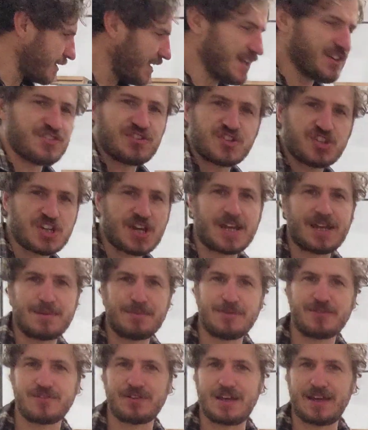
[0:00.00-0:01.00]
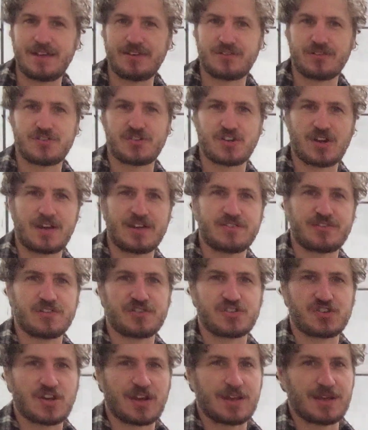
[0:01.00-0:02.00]
it's a shame, isn't it? It's a
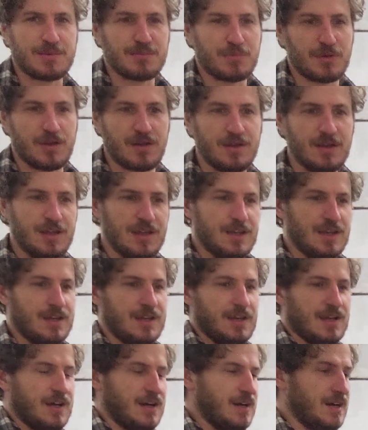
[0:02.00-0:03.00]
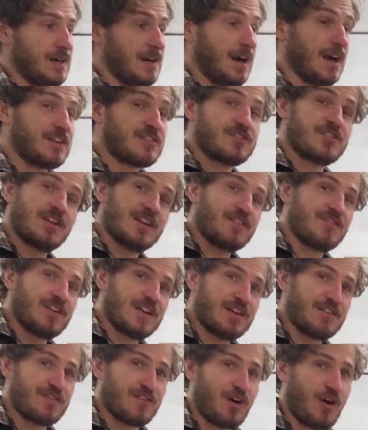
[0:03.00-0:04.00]
shame that I certainly
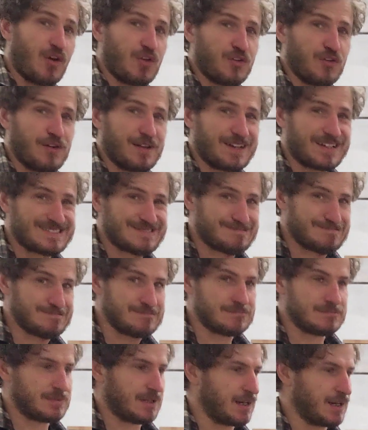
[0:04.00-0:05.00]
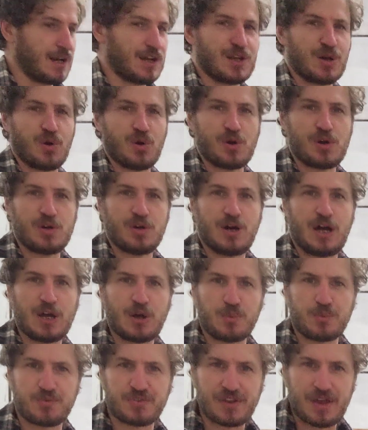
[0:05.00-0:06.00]
feel it for Honda, and I know I
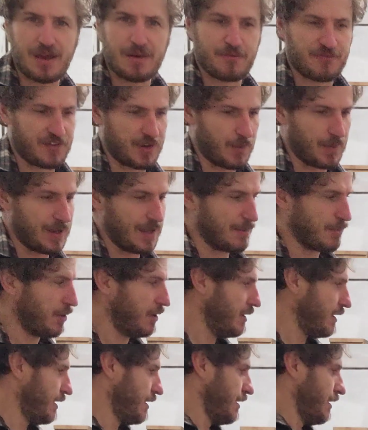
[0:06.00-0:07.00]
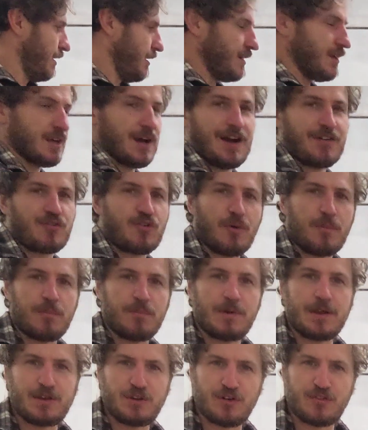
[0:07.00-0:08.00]
upset a few here, but I've
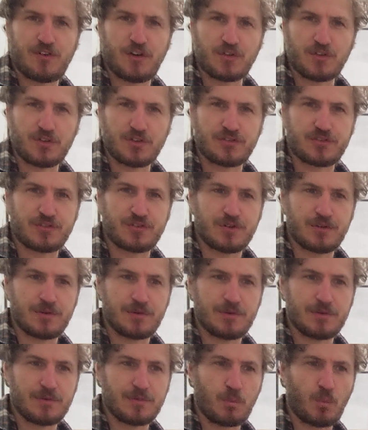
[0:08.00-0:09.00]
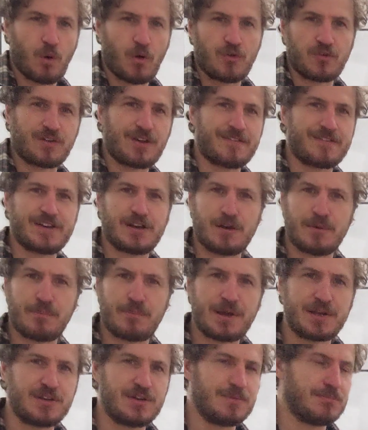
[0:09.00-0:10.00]
got enough Hondas to warrant having an
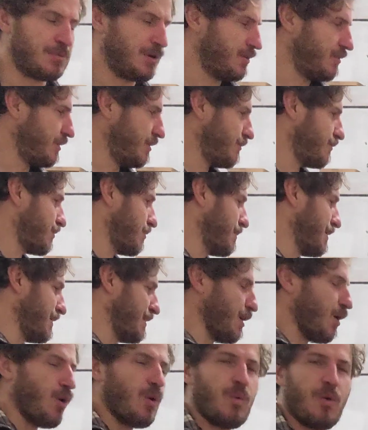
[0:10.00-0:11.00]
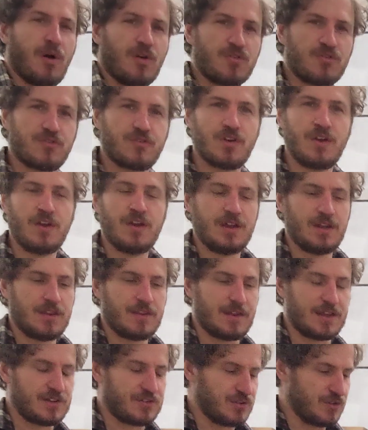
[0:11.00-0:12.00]
opinion. But to me, the old ones,
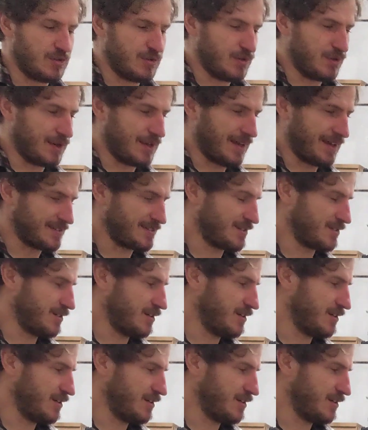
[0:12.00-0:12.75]
they do cast